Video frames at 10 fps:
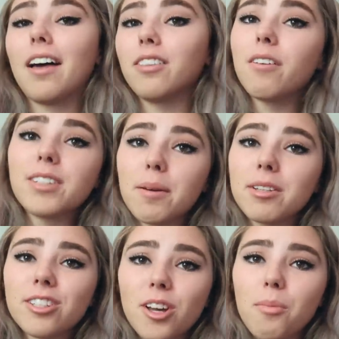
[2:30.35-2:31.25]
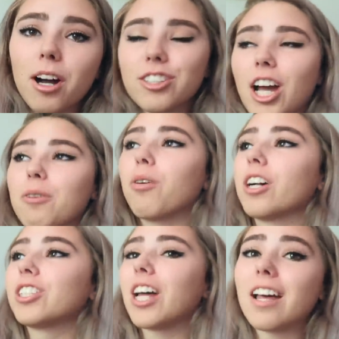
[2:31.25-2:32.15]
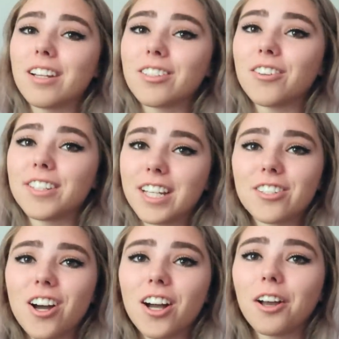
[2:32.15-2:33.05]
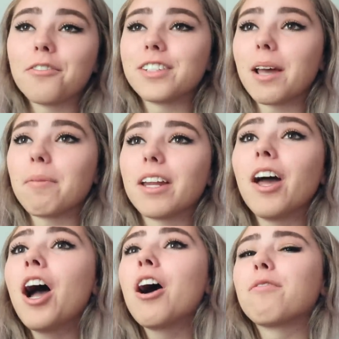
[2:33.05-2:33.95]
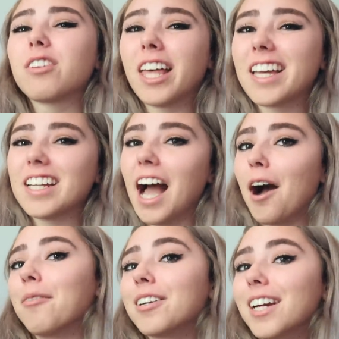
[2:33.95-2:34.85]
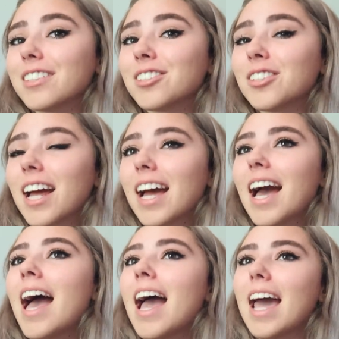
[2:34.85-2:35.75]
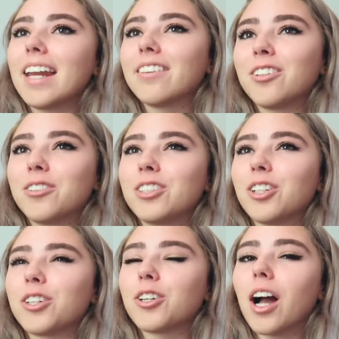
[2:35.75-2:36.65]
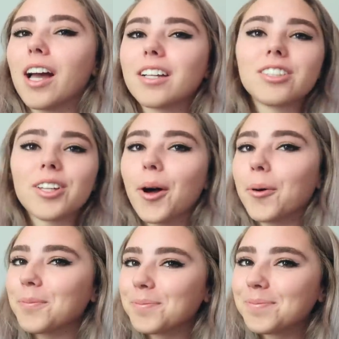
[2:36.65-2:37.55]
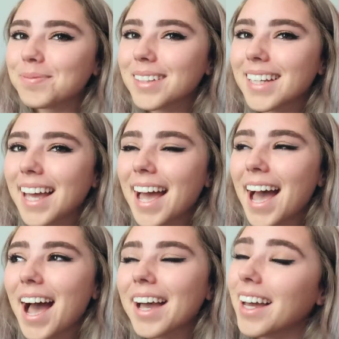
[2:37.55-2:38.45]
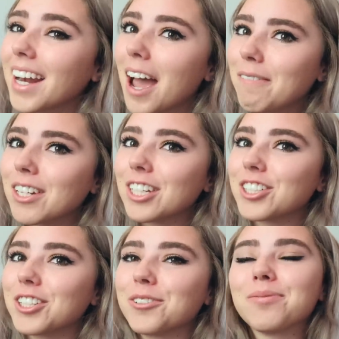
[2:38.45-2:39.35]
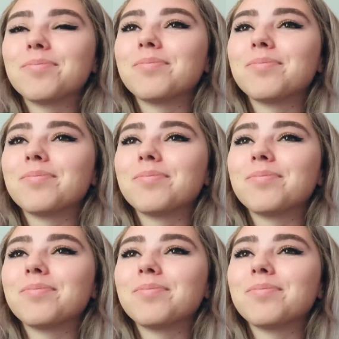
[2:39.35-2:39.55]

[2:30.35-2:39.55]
I love Damon so much. I watched edits on TikTok of Damon for like an hour yesterday and I literally started crying. So I kind of have an issue.